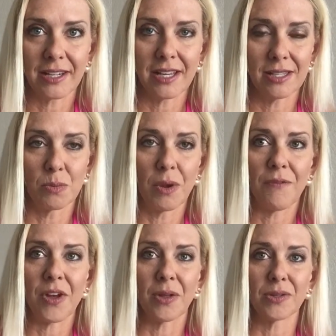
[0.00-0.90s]
because we
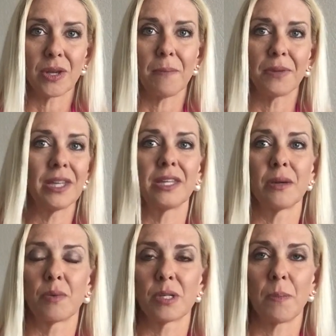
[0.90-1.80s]
felt
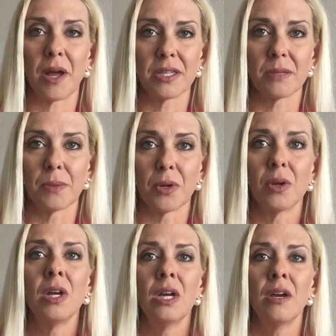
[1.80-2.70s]
completely responsible